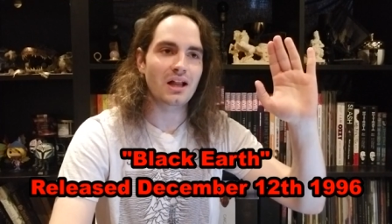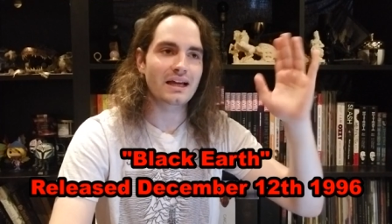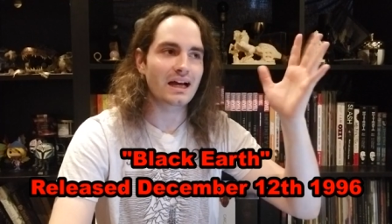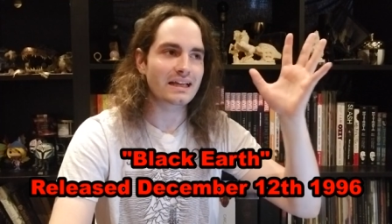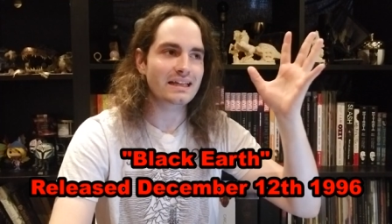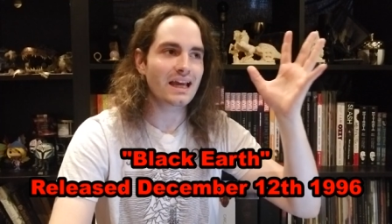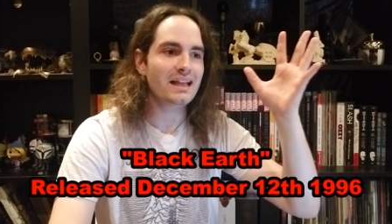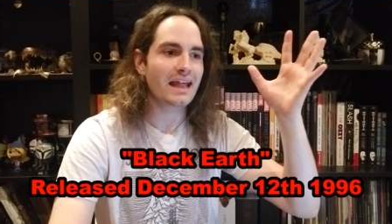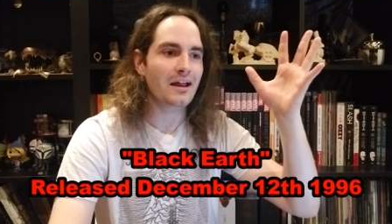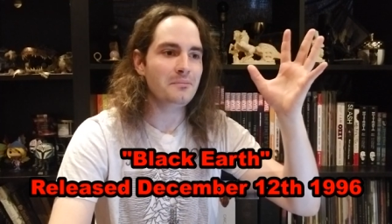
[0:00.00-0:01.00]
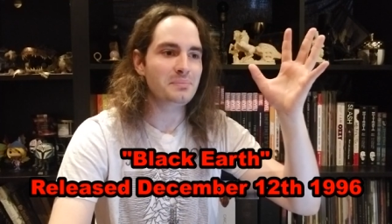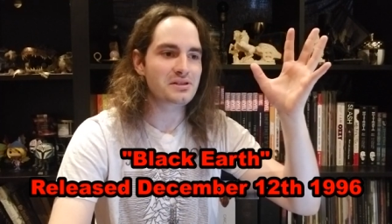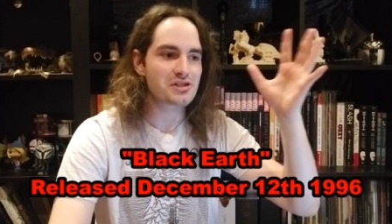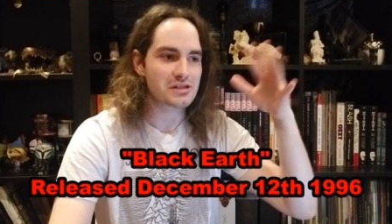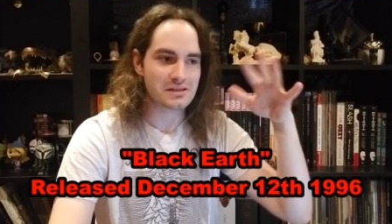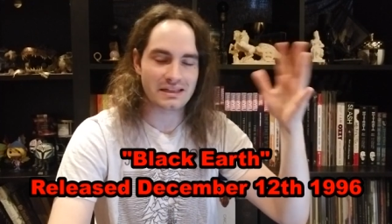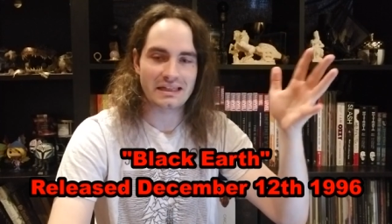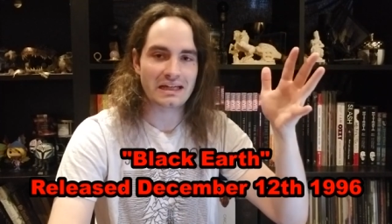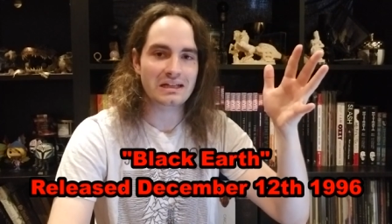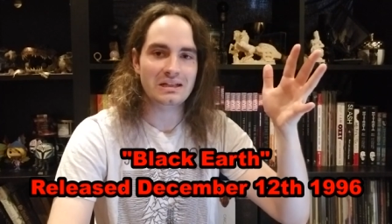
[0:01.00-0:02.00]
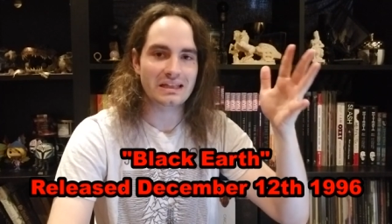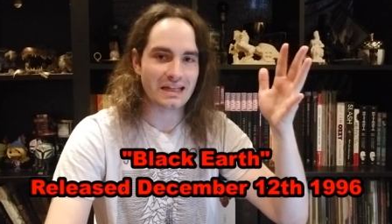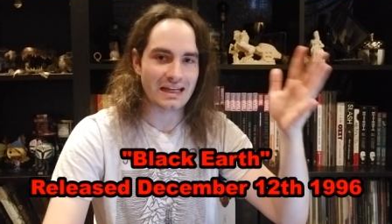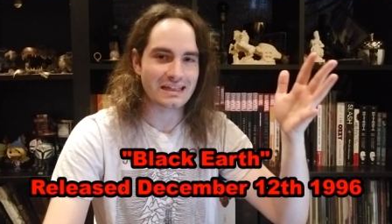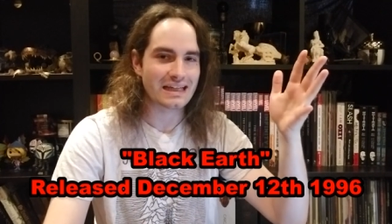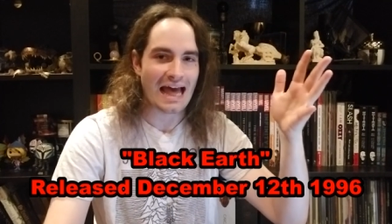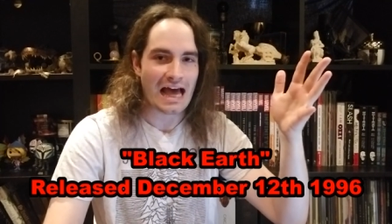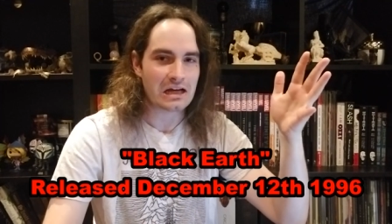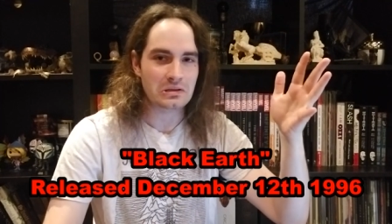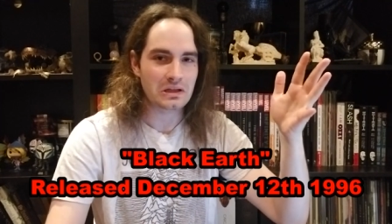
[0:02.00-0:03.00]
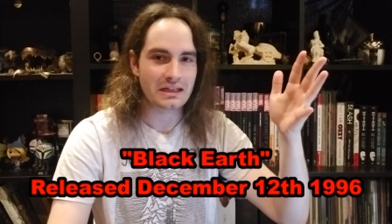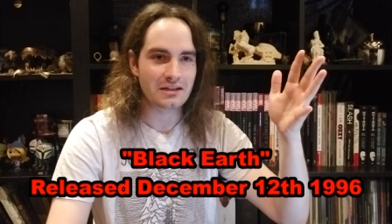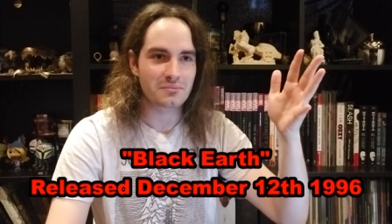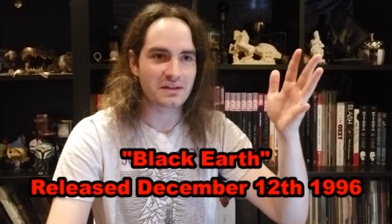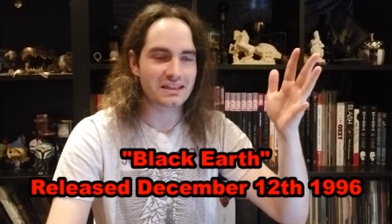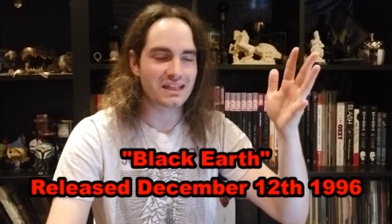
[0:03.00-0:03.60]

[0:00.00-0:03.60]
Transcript: I, I can't help but just giggle and, and cackle a little bit.